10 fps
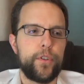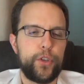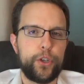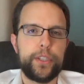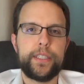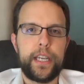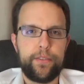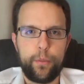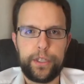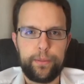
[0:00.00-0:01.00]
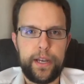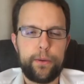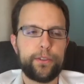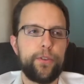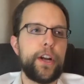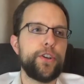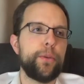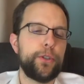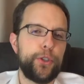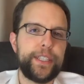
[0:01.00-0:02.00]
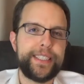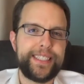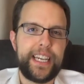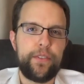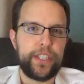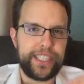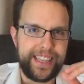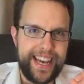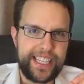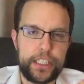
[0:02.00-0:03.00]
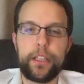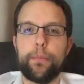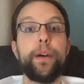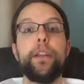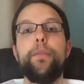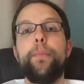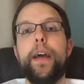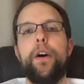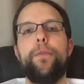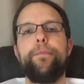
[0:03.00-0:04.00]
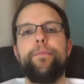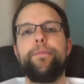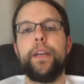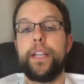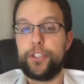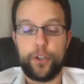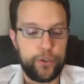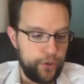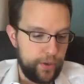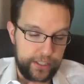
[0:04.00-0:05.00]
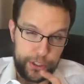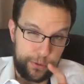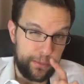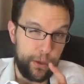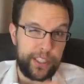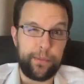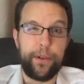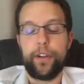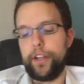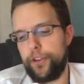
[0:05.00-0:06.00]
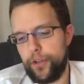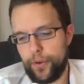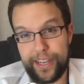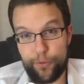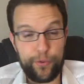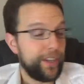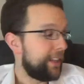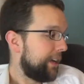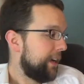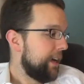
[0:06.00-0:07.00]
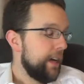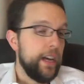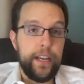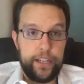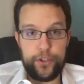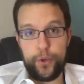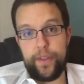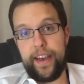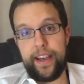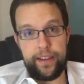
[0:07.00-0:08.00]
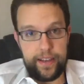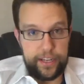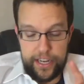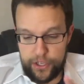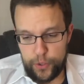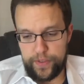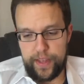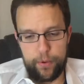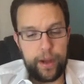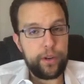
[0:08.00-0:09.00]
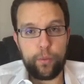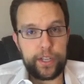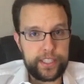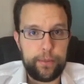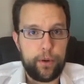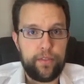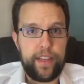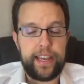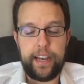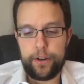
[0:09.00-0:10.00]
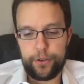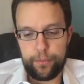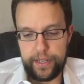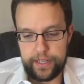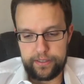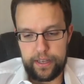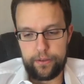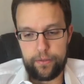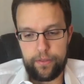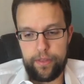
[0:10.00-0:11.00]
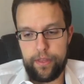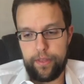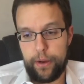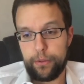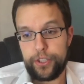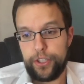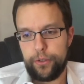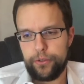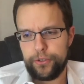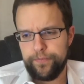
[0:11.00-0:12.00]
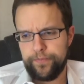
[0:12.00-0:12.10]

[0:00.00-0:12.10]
She couldn't save him when his plane was crashing, but she can save this last little bit of him now. And it's her duty, it's her responsibility to do it. And I really enjoyed that. I enjoyed that more. I didn't want to skip over that character beat because that was huge.